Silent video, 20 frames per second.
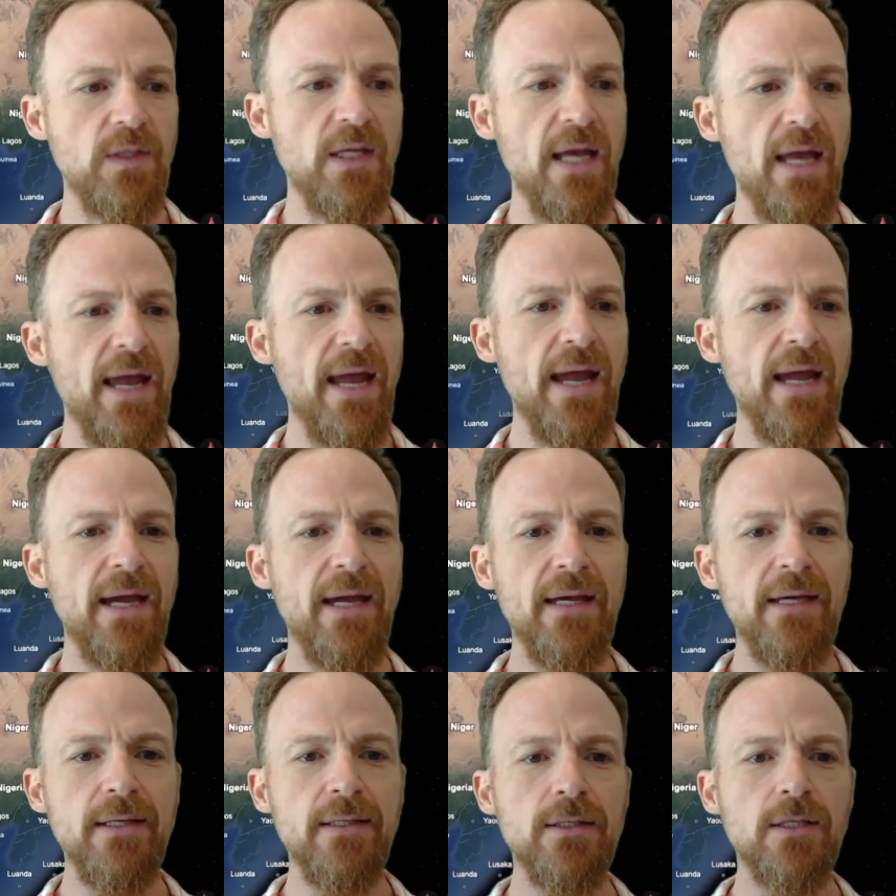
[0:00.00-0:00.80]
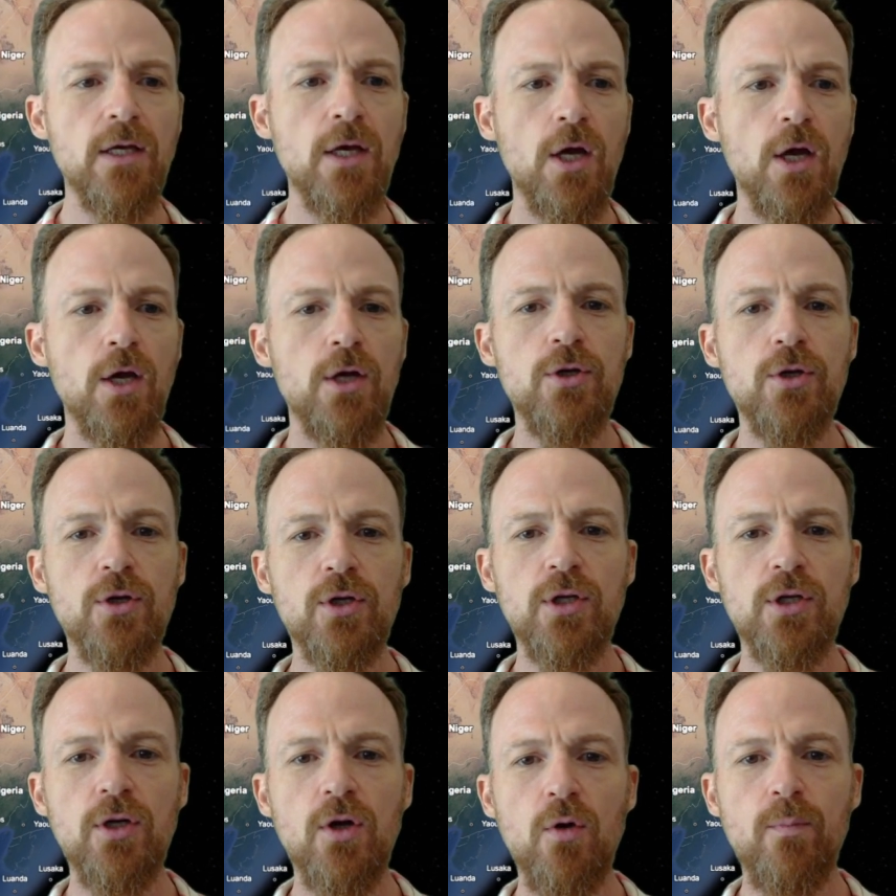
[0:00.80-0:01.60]
And you're
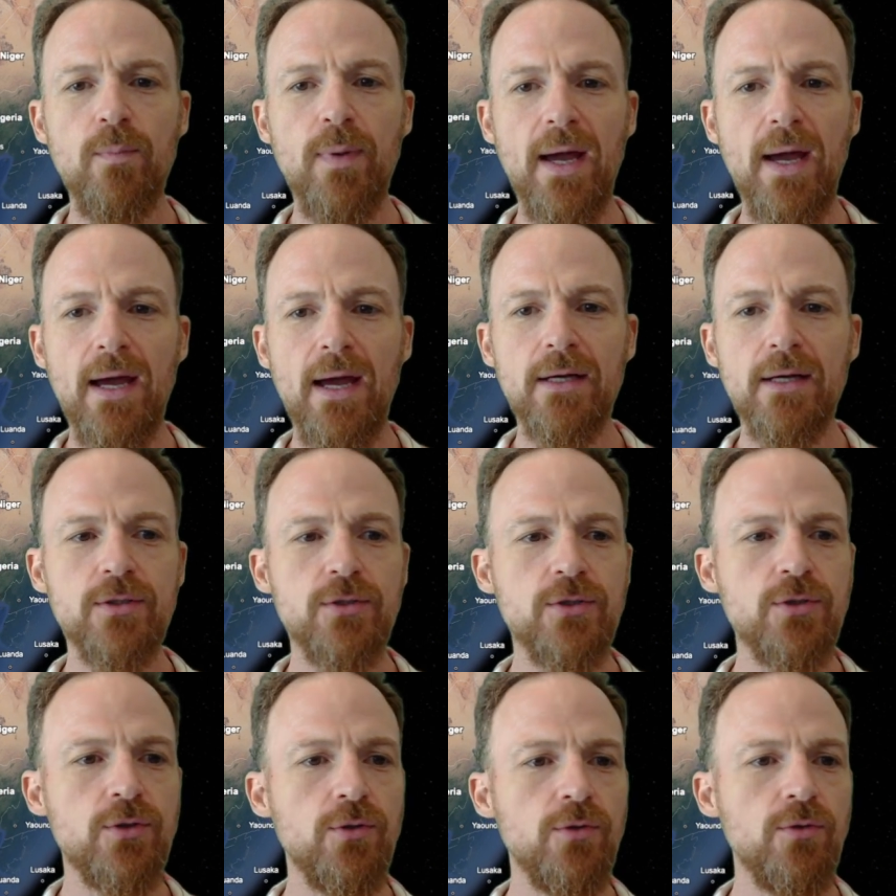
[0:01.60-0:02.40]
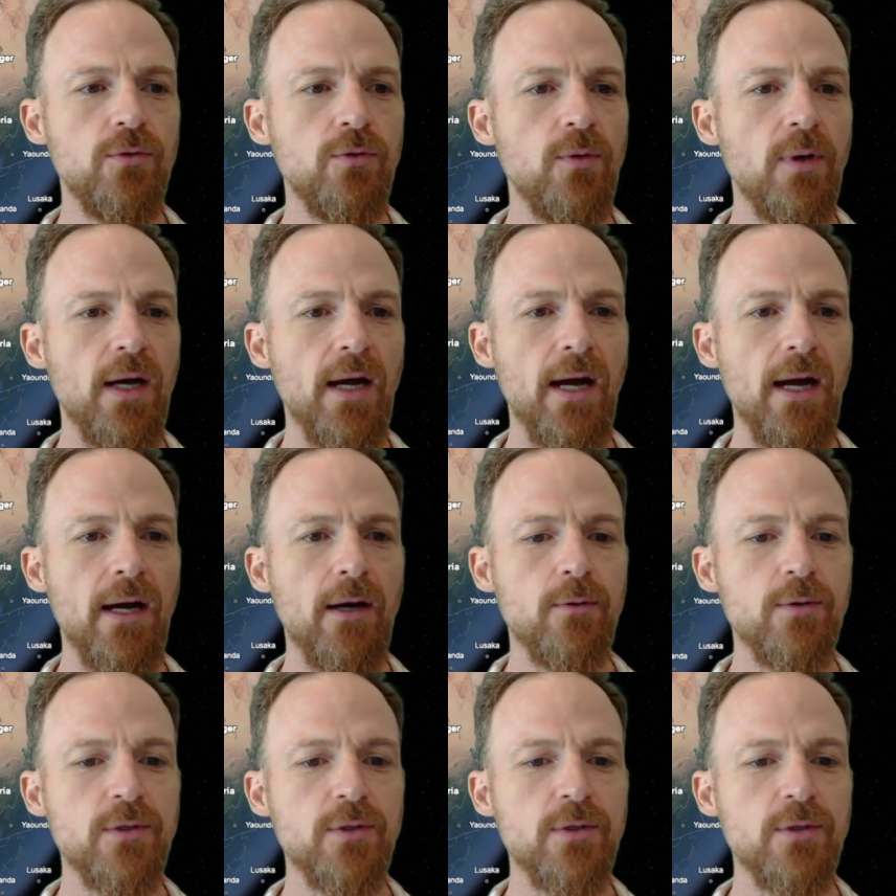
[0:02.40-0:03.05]
going to go back to our